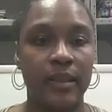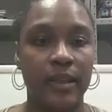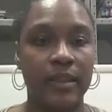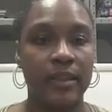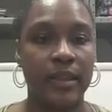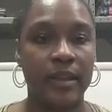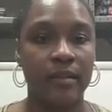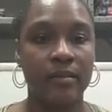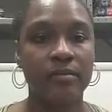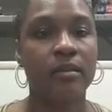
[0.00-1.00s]
And
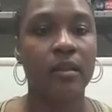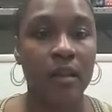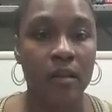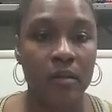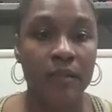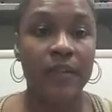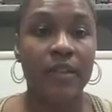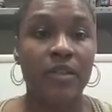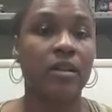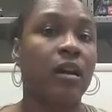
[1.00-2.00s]
now we
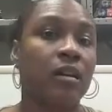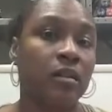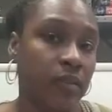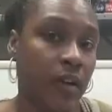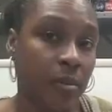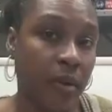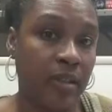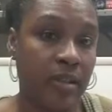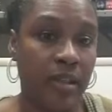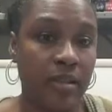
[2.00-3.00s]
finish all of our
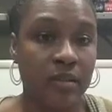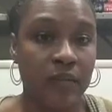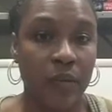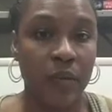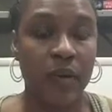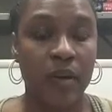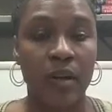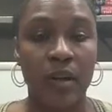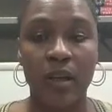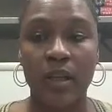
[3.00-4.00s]
process for
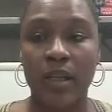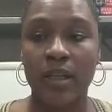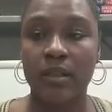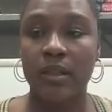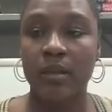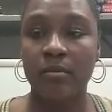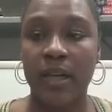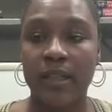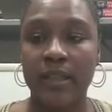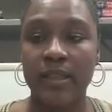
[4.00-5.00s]

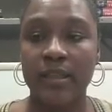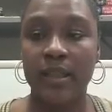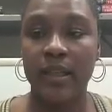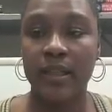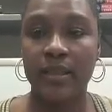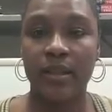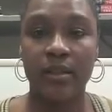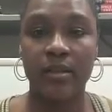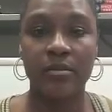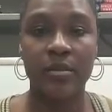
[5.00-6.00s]
combining the like
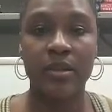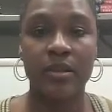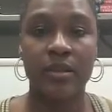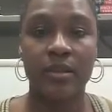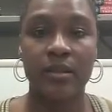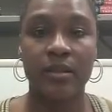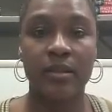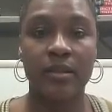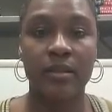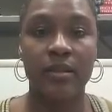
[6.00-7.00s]
terms.
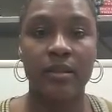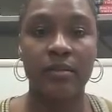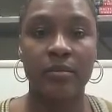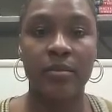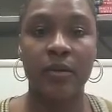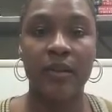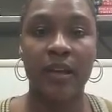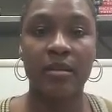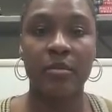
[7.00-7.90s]
We both got